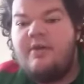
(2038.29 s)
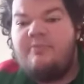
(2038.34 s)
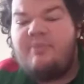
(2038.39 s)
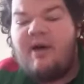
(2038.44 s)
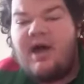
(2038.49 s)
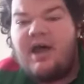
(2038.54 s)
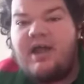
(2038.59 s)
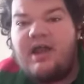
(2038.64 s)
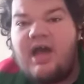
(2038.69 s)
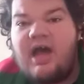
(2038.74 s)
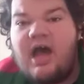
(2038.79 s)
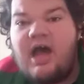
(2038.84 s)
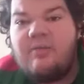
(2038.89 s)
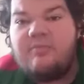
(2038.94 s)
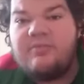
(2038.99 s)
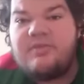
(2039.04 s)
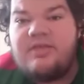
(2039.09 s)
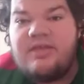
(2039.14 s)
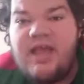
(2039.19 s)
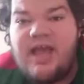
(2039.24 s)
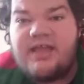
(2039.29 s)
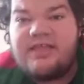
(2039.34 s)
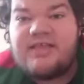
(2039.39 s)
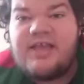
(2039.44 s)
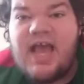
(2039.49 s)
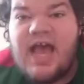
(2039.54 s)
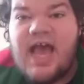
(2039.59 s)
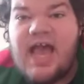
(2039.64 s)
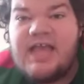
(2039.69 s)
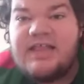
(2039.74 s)
But um, yes,
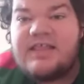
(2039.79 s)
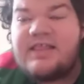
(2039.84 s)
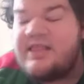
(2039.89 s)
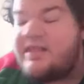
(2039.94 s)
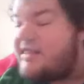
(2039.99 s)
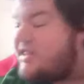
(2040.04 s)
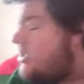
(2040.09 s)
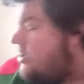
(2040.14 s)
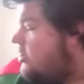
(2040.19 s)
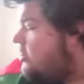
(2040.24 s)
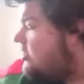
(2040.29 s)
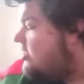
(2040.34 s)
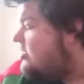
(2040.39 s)
guys, still